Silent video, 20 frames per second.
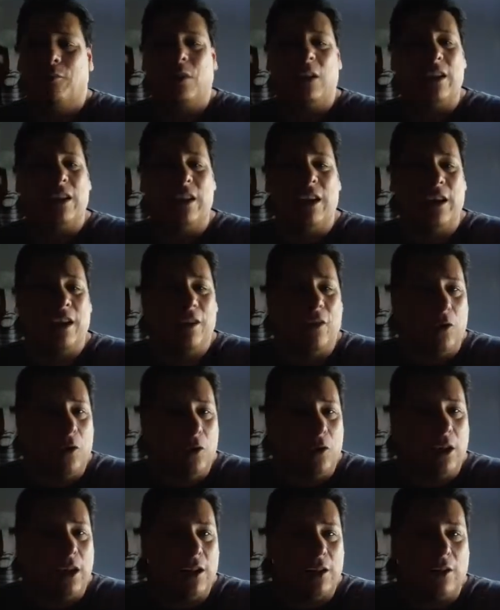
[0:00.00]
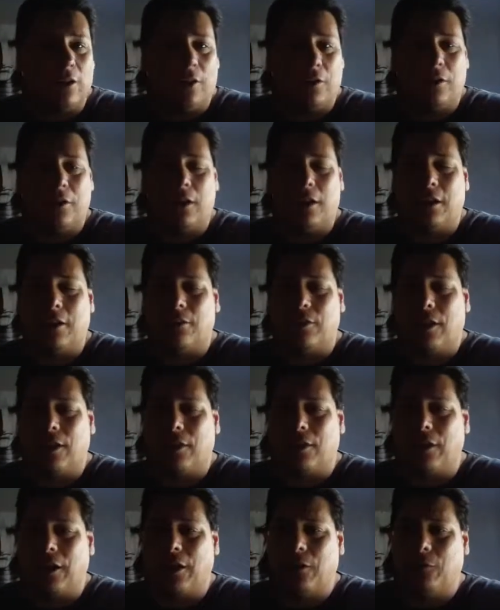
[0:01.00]
Probably not a whole lot longer than
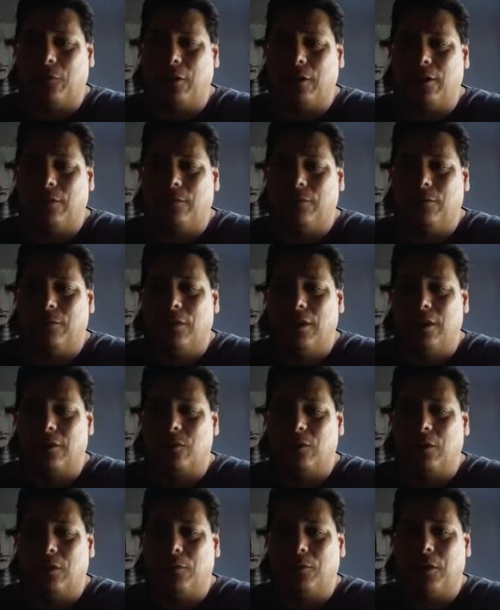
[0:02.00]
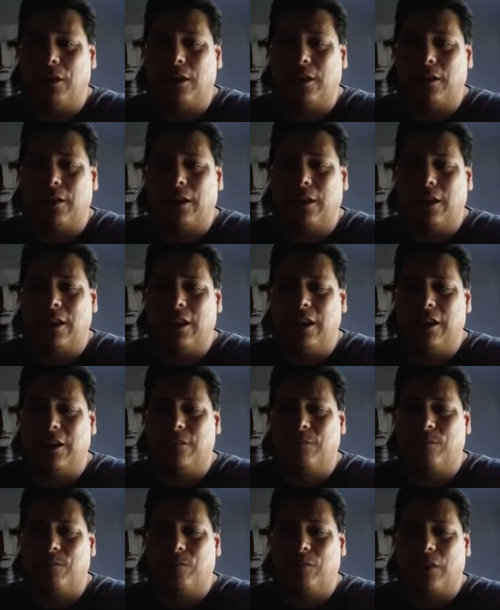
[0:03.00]
I thought it would, this one, but I
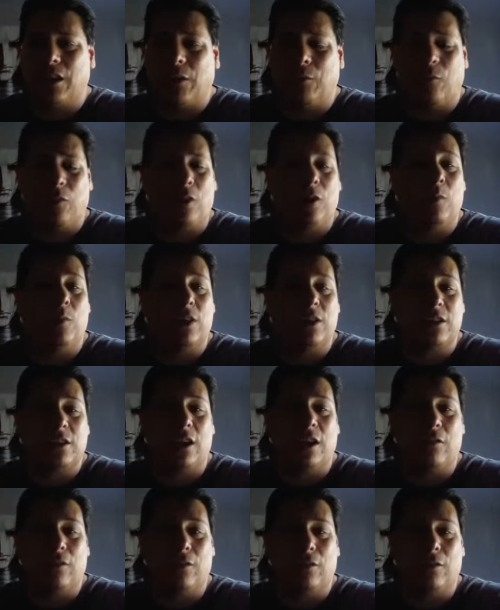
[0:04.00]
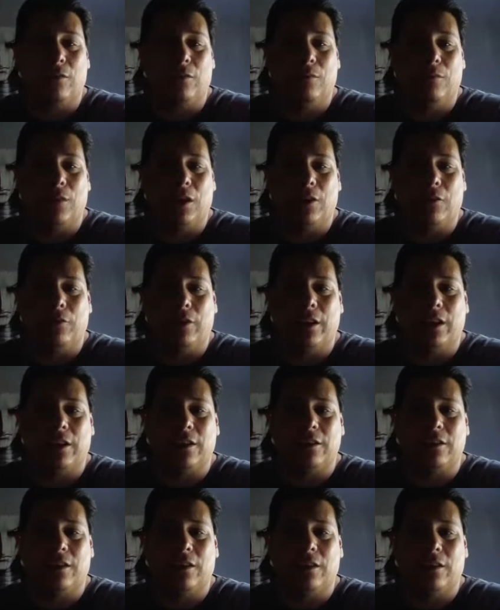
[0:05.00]
think I pretty much covered my
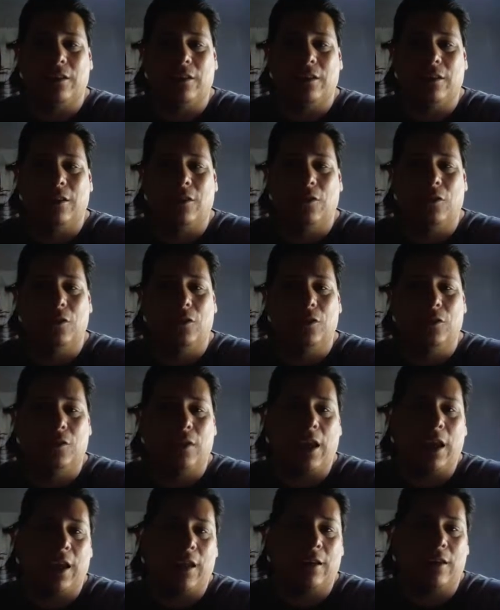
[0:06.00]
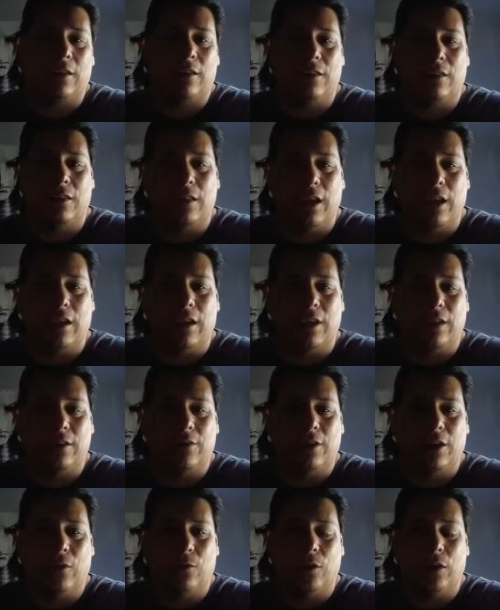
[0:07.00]
feelings on the whole new Canon thing
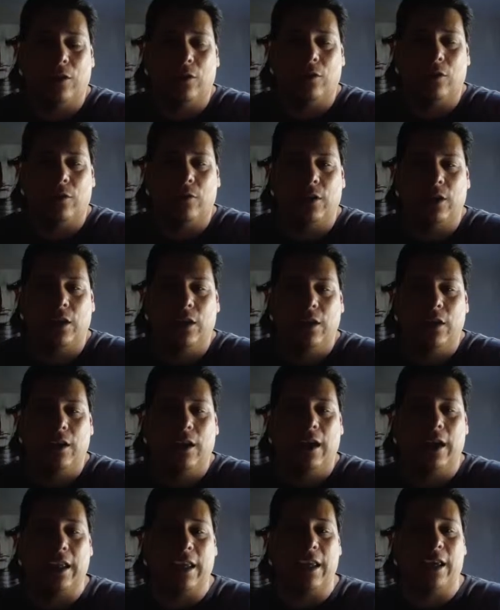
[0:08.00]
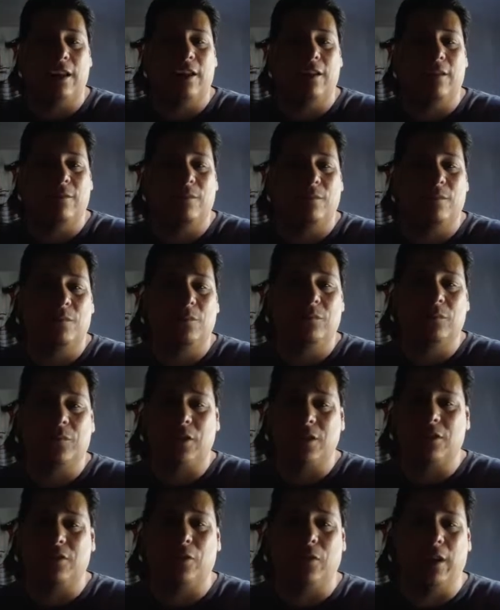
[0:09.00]
and what they're doing. Again,
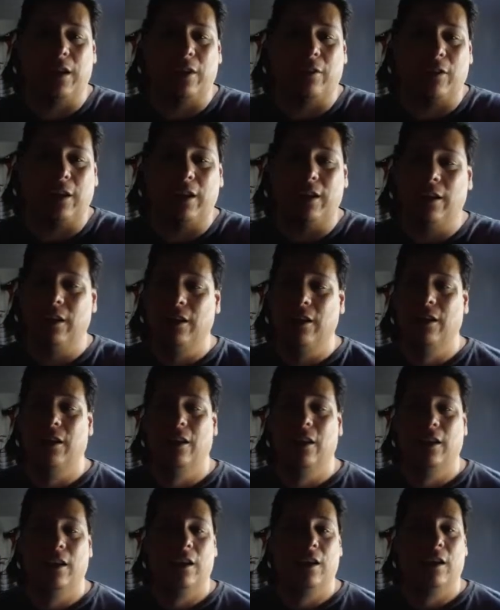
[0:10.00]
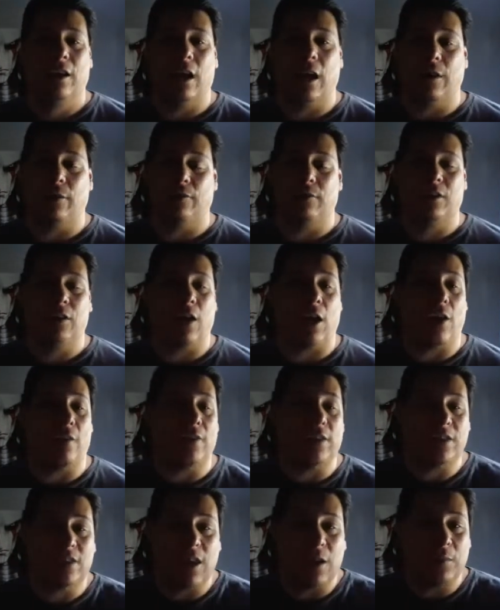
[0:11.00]
just to reiterate,
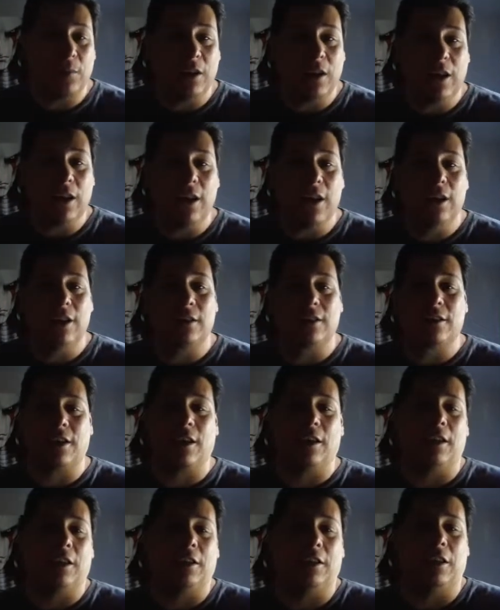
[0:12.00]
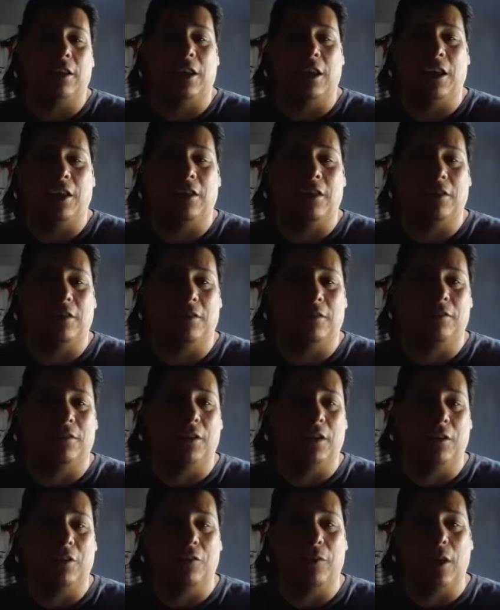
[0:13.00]
I've accepted it. It's kind of like the death
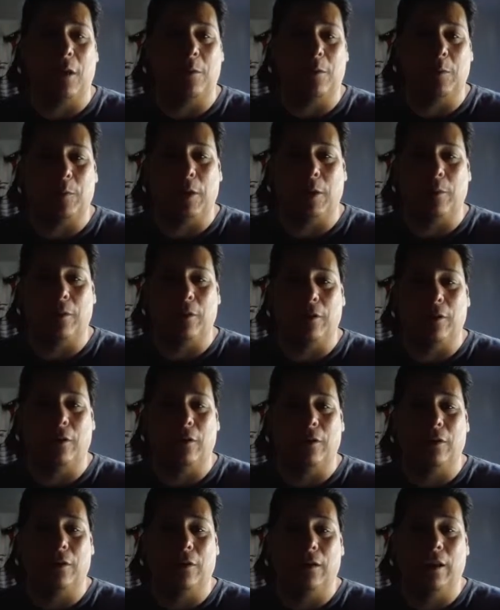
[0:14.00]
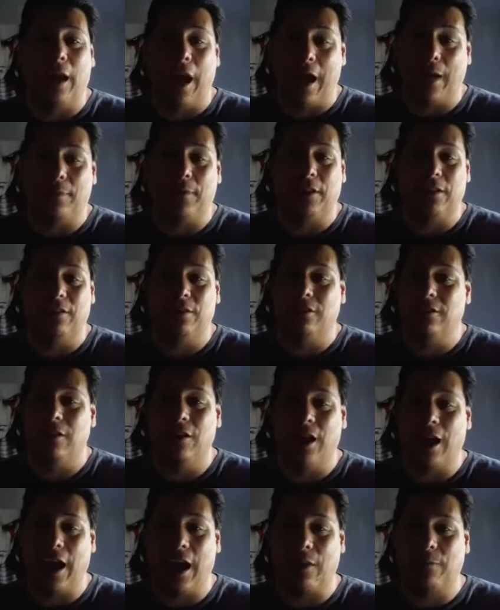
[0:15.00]
of, you know, a family member. It happens.
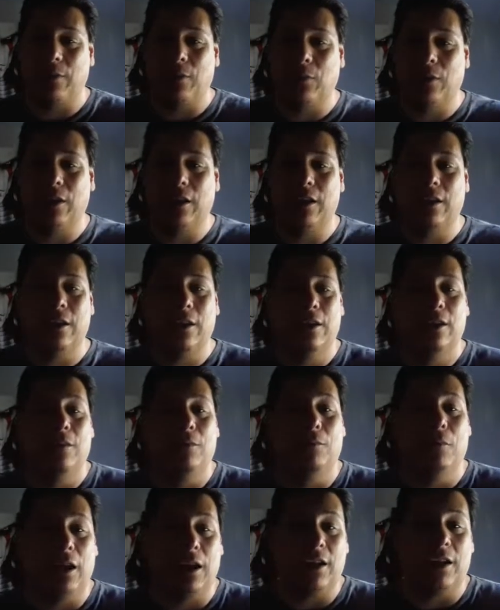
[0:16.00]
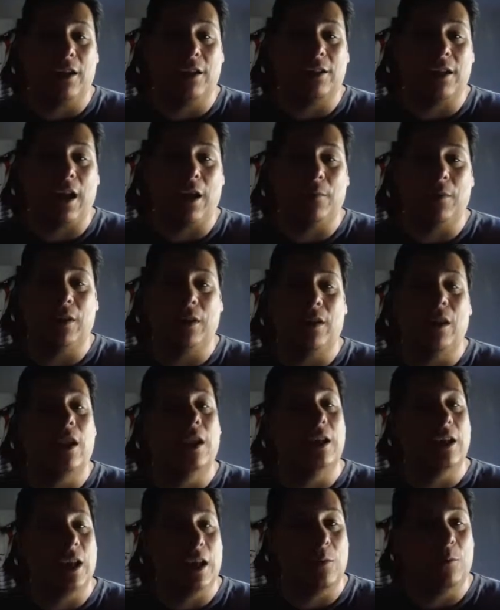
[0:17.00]
You're not happy with it, but it does happen,
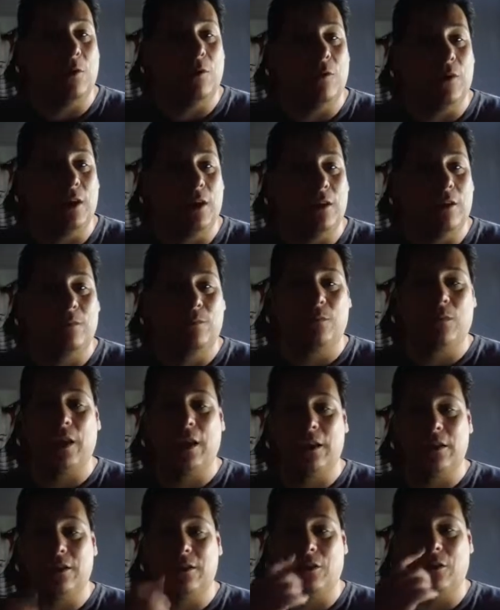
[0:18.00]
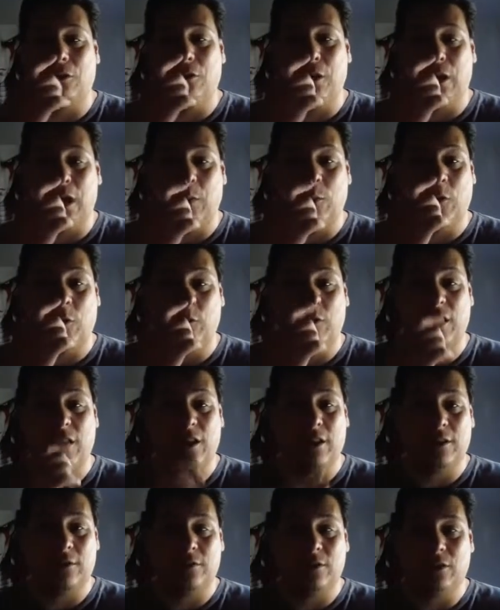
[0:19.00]
and you got to move on. And so I'm moving on.